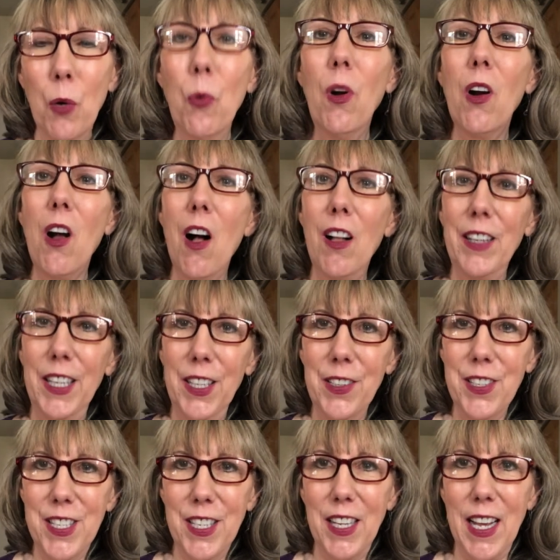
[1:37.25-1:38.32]
We're all
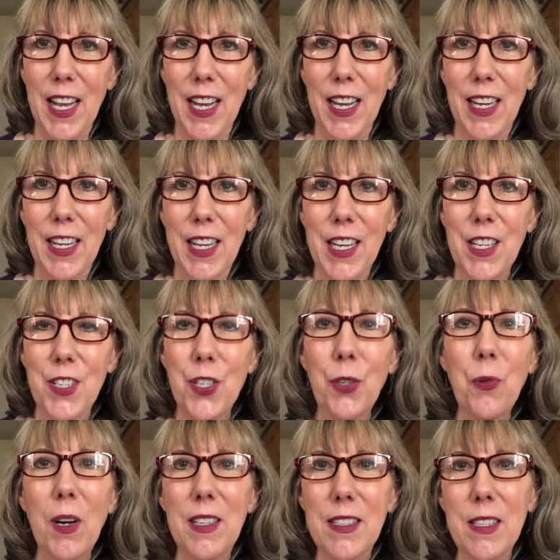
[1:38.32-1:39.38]
here today to
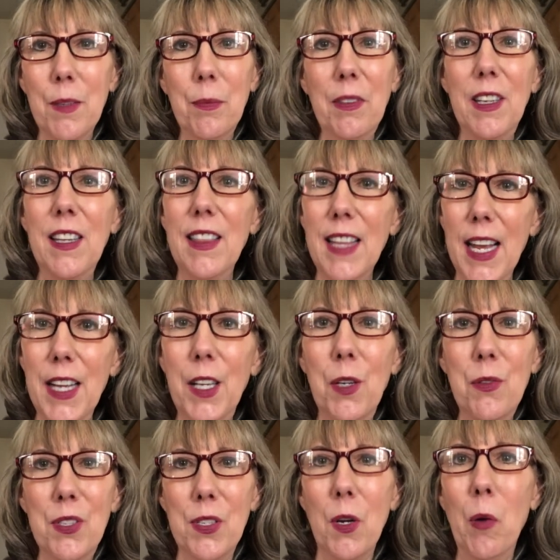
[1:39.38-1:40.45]
quite simply
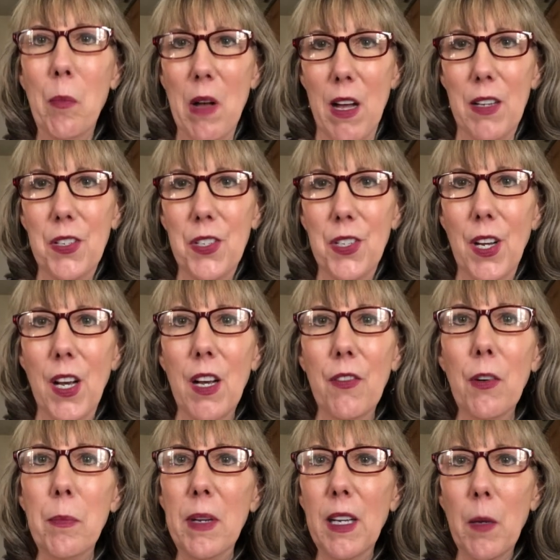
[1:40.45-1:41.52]
thank you so much
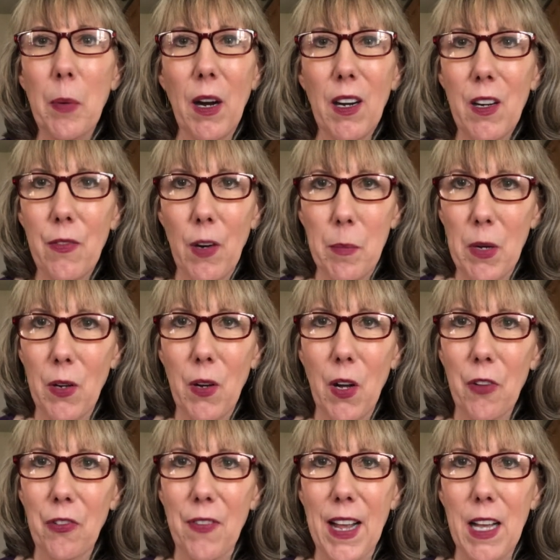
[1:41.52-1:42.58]
for being a part of our
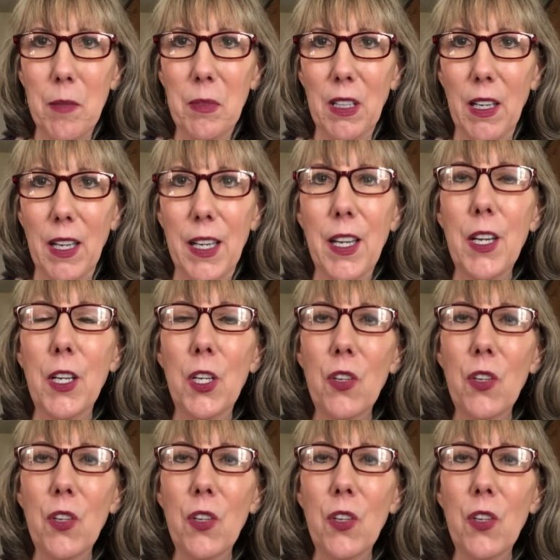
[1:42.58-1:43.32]
BoHo family.